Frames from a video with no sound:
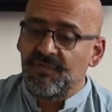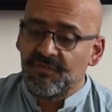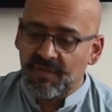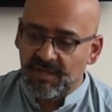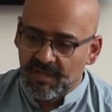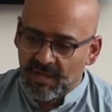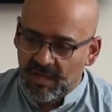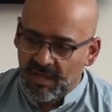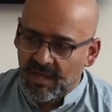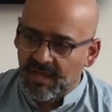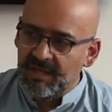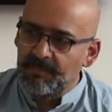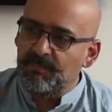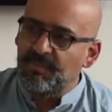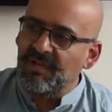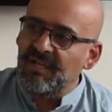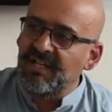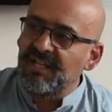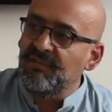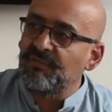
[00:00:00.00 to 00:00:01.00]
that I
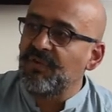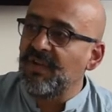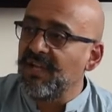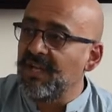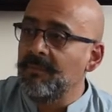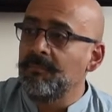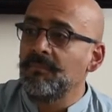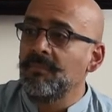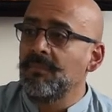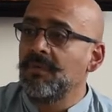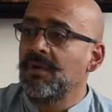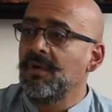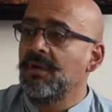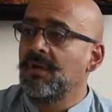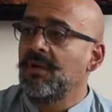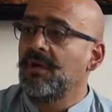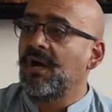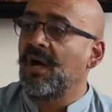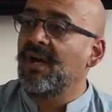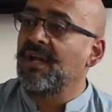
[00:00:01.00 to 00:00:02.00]
believe him.
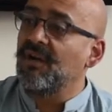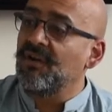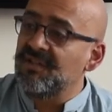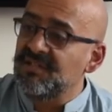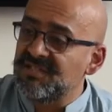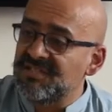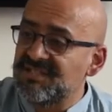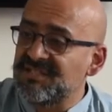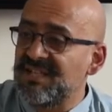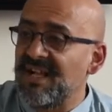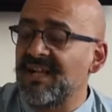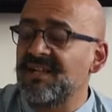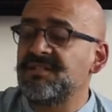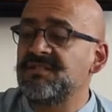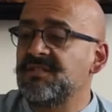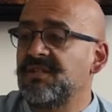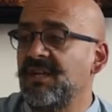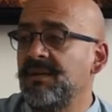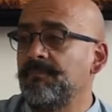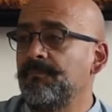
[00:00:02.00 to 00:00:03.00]
I
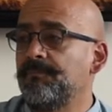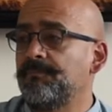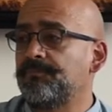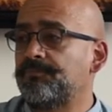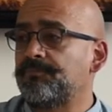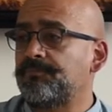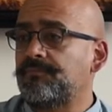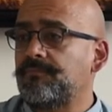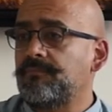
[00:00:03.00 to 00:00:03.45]
understand him.